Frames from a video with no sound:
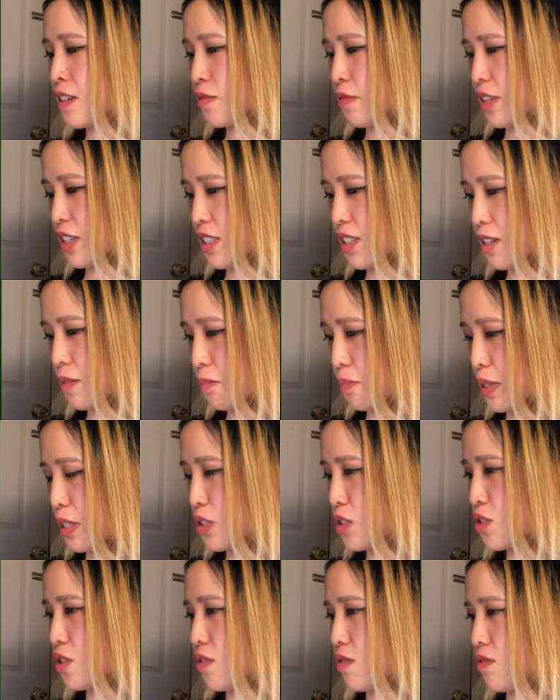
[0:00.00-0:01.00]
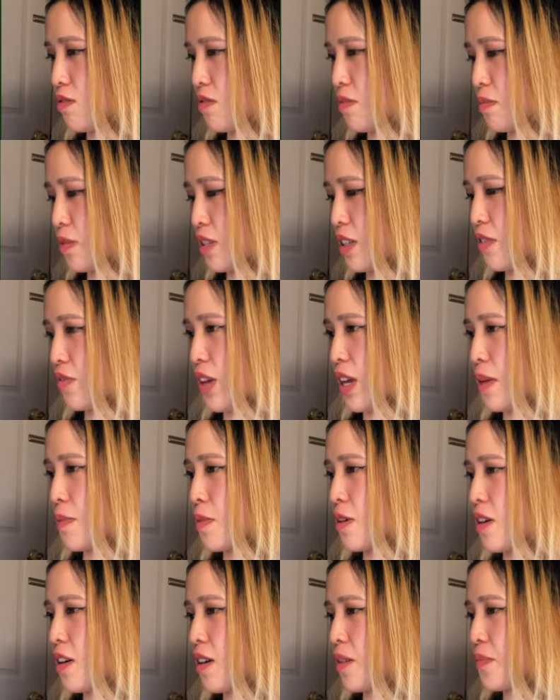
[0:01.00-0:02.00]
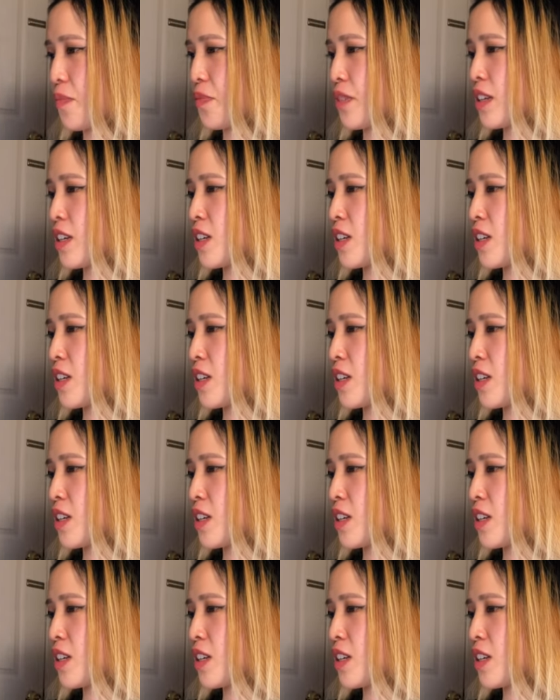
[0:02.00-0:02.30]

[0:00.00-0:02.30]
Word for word: Is that a Stone? I believe Apom.